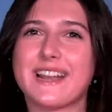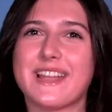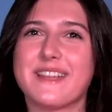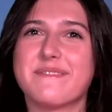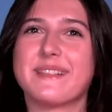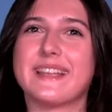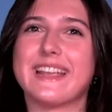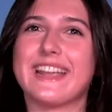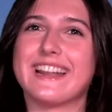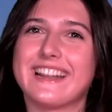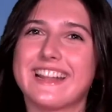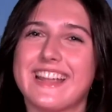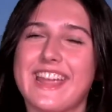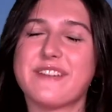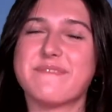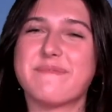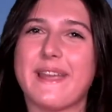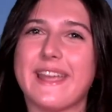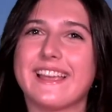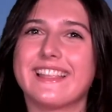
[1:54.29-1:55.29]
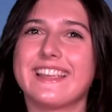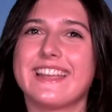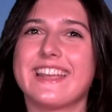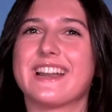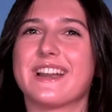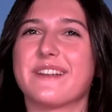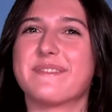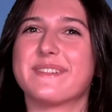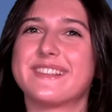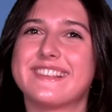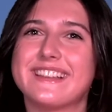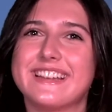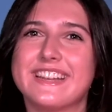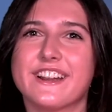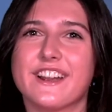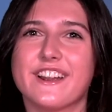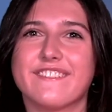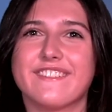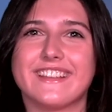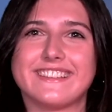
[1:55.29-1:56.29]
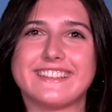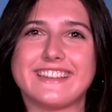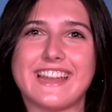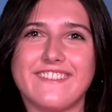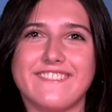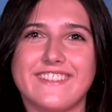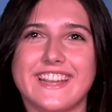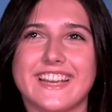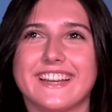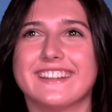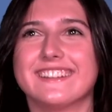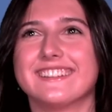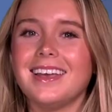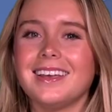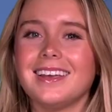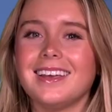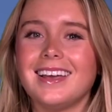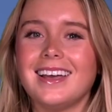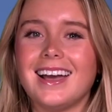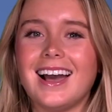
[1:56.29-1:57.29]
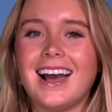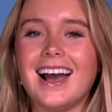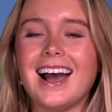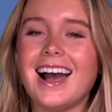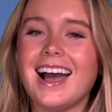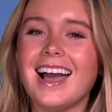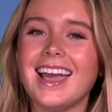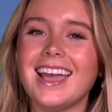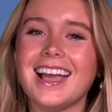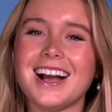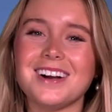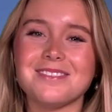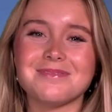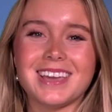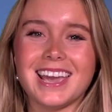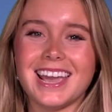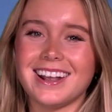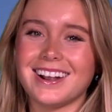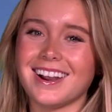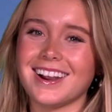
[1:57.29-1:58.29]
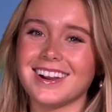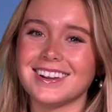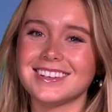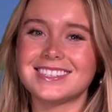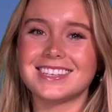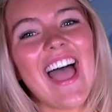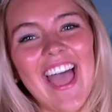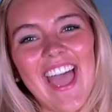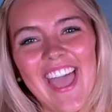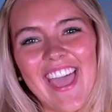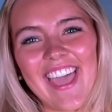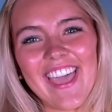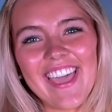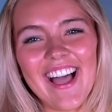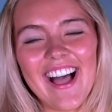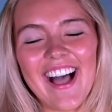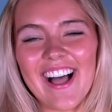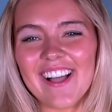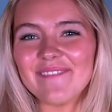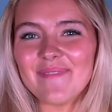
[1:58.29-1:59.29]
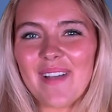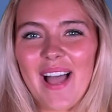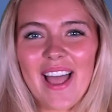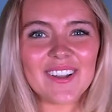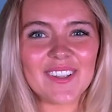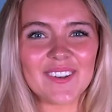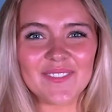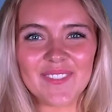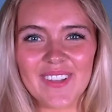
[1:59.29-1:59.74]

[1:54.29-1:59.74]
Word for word: name is Anna Kate Bailey and I'm a senior at Vestavia. Hi, I'm Kate Hurst. Hey, I'm Madeline